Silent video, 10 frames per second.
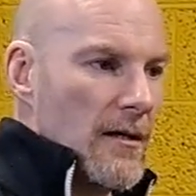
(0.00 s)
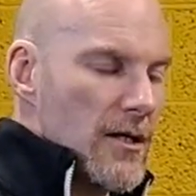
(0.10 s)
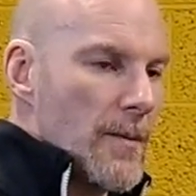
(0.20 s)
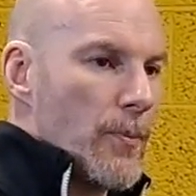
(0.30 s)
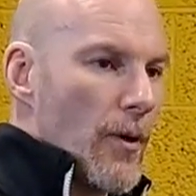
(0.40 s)

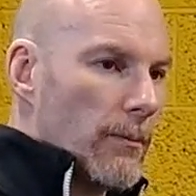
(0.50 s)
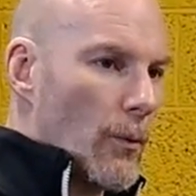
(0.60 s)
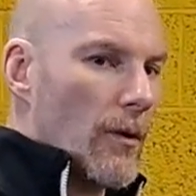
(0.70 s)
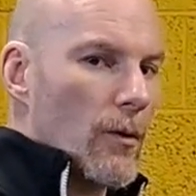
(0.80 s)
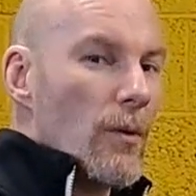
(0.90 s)
you probably
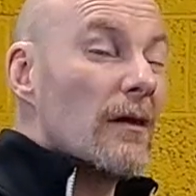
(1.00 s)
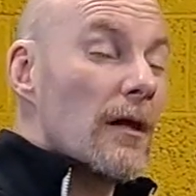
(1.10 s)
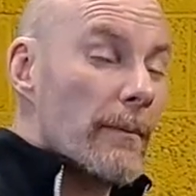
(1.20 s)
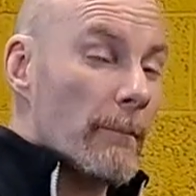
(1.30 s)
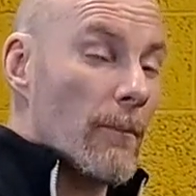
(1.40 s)
want to go a
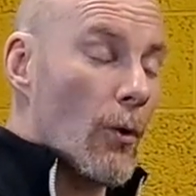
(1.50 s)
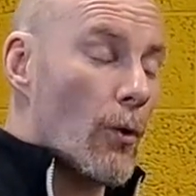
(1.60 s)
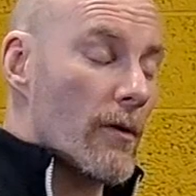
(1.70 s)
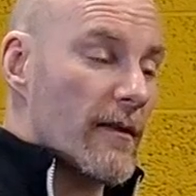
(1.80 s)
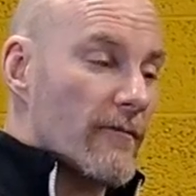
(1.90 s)
little bit
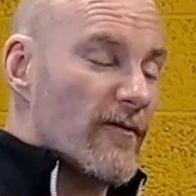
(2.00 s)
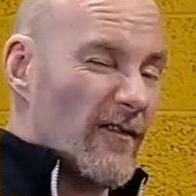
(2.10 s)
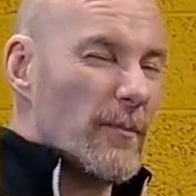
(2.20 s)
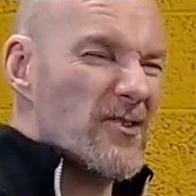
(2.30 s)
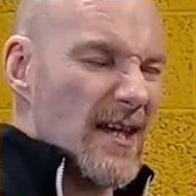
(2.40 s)
more than
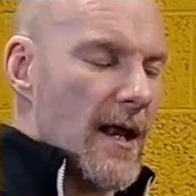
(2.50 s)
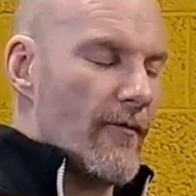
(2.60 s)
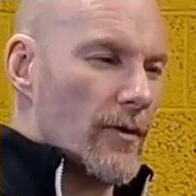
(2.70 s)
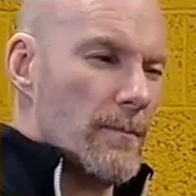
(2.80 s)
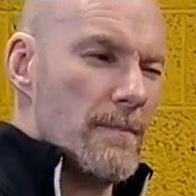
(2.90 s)
50%
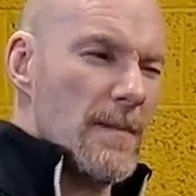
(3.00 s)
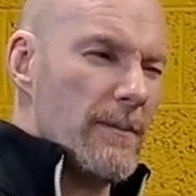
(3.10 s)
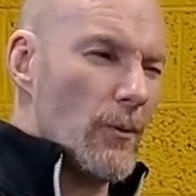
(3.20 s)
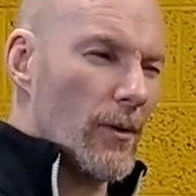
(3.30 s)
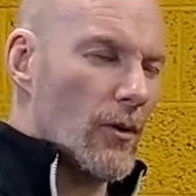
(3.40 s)
effort. You maybe
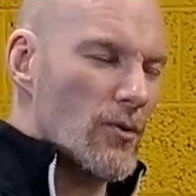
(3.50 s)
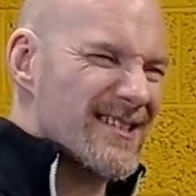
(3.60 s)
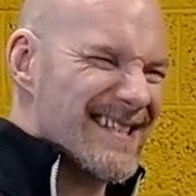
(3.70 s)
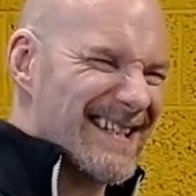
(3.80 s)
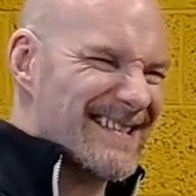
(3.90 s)
want to go
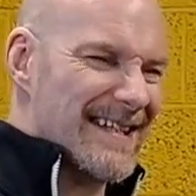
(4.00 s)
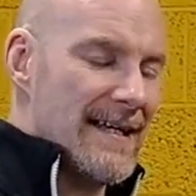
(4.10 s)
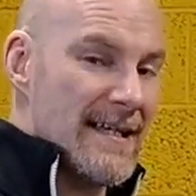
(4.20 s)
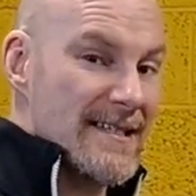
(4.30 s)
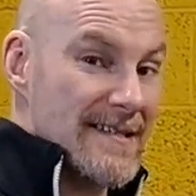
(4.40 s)
60,
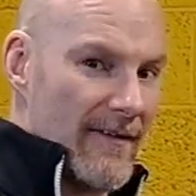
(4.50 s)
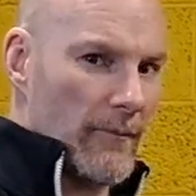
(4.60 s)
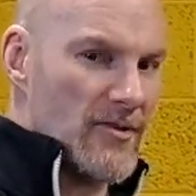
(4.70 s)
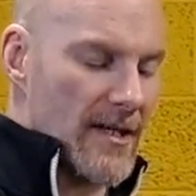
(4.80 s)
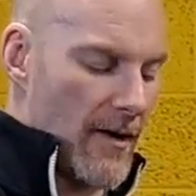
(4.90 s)

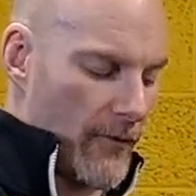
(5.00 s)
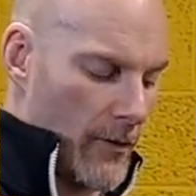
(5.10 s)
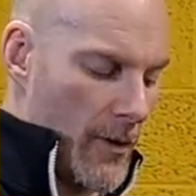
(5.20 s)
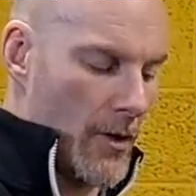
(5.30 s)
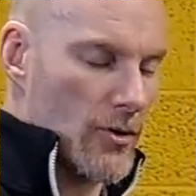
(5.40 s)
70% effort.
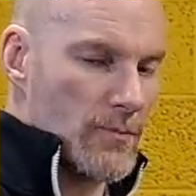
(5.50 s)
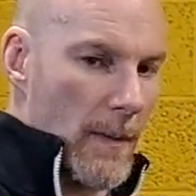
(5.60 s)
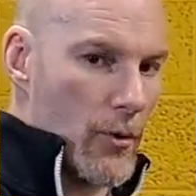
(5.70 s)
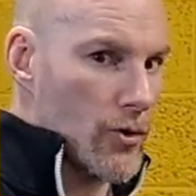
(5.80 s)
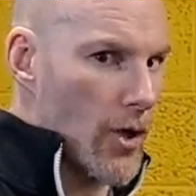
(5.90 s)
Just
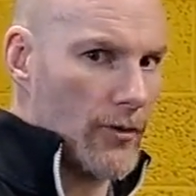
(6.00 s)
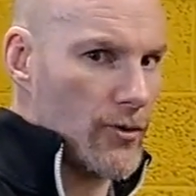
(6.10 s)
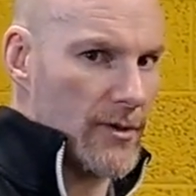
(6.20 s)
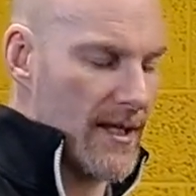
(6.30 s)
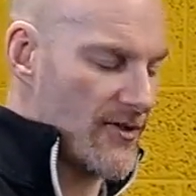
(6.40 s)
remember, you're not
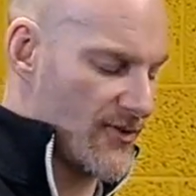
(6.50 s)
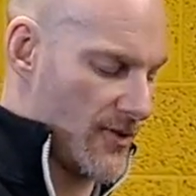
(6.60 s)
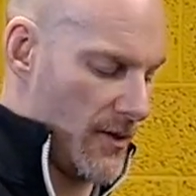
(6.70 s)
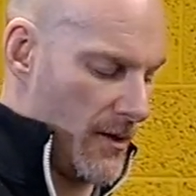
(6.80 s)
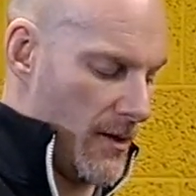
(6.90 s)
doing
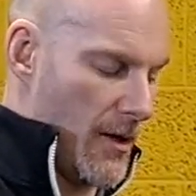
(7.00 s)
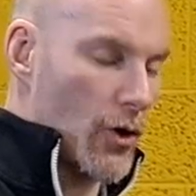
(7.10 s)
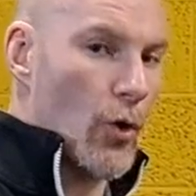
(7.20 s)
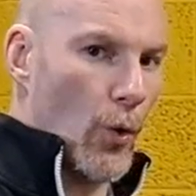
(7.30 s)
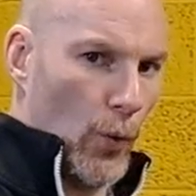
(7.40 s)
this
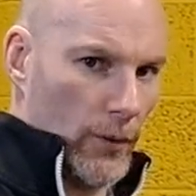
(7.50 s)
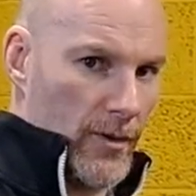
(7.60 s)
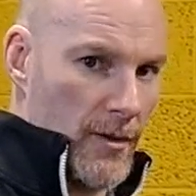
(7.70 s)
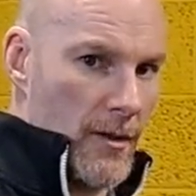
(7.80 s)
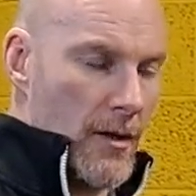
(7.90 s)
cold.
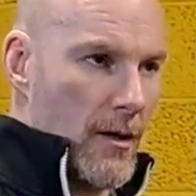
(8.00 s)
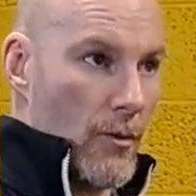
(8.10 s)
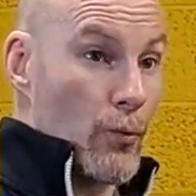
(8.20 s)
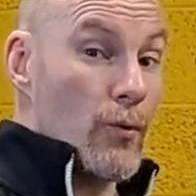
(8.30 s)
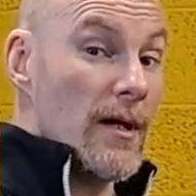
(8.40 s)

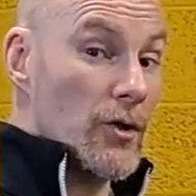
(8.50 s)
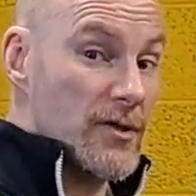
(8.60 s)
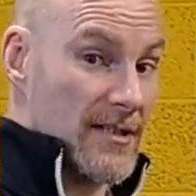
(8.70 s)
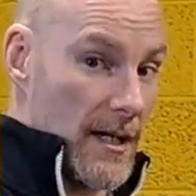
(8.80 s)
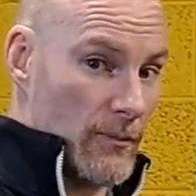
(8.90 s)
A really good
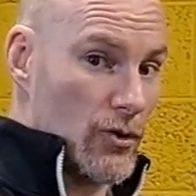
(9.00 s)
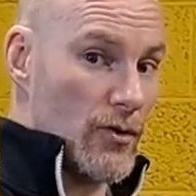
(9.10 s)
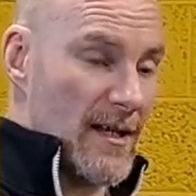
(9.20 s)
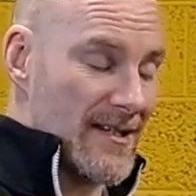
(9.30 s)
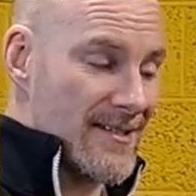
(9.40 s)
time to do
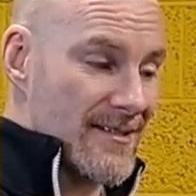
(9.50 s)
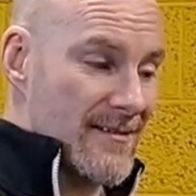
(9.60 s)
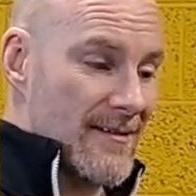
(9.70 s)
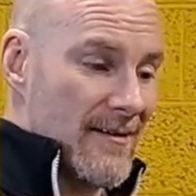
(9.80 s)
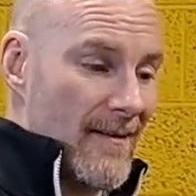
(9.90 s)
this
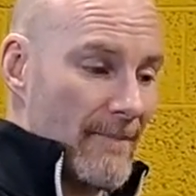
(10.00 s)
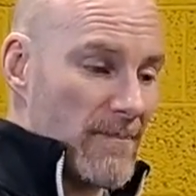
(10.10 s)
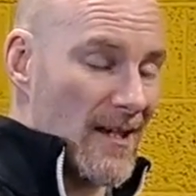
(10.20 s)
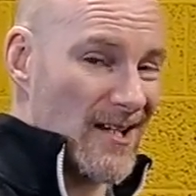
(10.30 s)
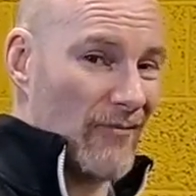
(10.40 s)

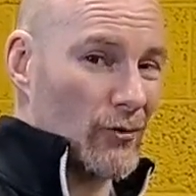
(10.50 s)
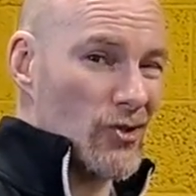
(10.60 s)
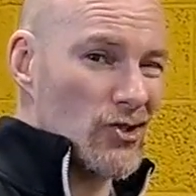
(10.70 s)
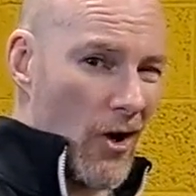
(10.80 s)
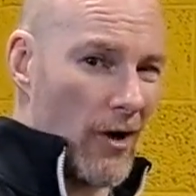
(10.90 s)
is after a
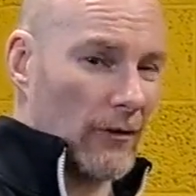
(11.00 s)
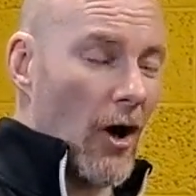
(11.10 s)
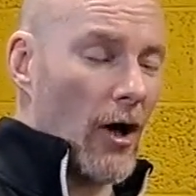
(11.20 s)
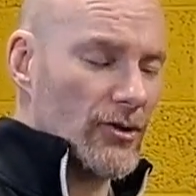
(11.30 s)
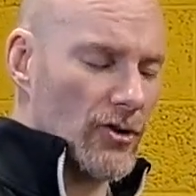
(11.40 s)
shower,
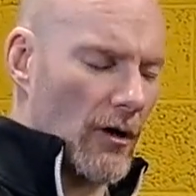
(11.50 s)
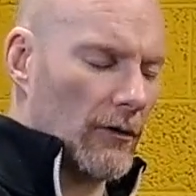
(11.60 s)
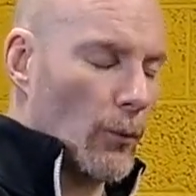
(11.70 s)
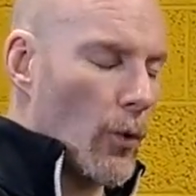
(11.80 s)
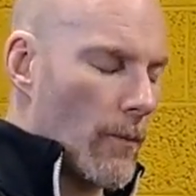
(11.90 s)
hot
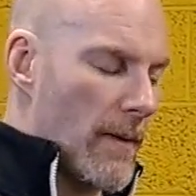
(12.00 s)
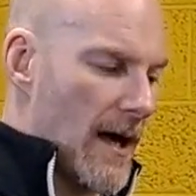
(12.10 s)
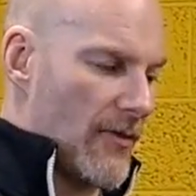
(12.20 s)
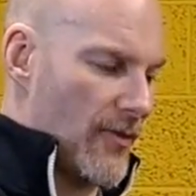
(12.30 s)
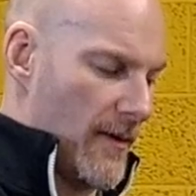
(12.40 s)
shower, warm
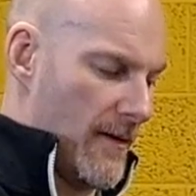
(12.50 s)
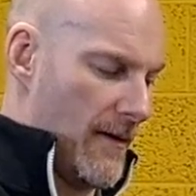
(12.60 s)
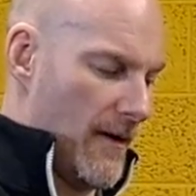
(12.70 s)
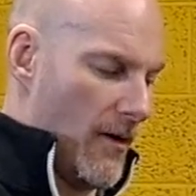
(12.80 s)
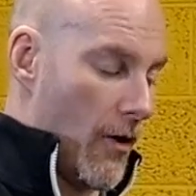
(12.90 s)
bath,
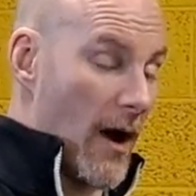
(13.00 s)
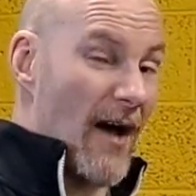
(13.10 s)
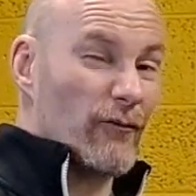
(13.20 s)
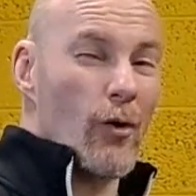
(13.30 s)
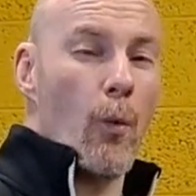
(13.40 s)
or
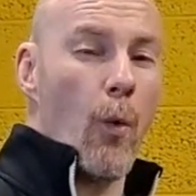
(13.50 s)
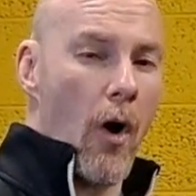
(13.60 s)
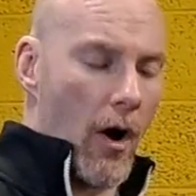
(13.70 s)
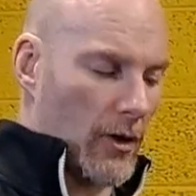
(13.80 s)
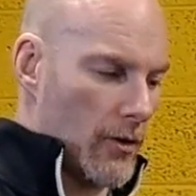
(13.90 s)
after a
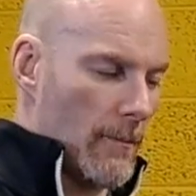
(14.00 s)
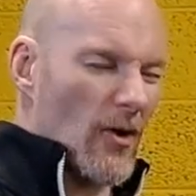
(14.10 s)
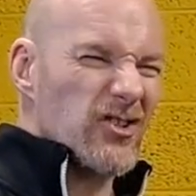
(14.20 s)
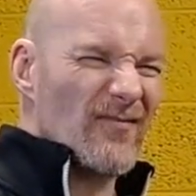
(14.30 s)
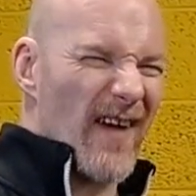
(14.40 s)
walk.
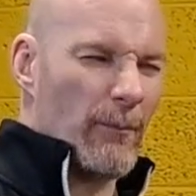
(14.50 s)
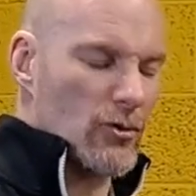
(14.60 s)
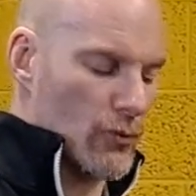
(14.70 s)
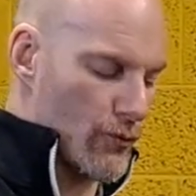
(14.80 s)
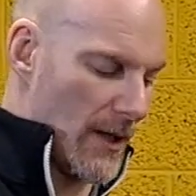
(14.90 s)
Muscle
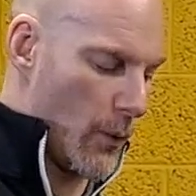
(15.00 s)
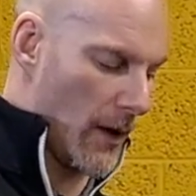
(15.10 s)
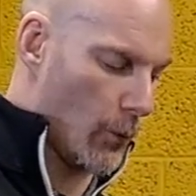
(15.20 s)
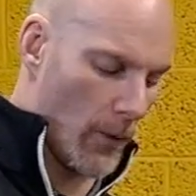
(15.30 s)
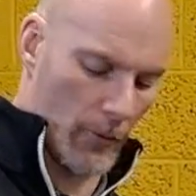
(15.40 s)
fibers are really
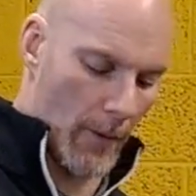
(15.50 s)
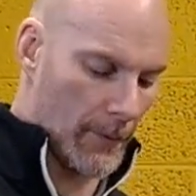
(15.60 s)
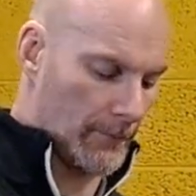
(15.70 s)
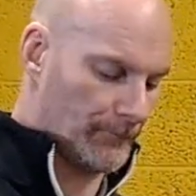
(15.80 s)
well warmed up.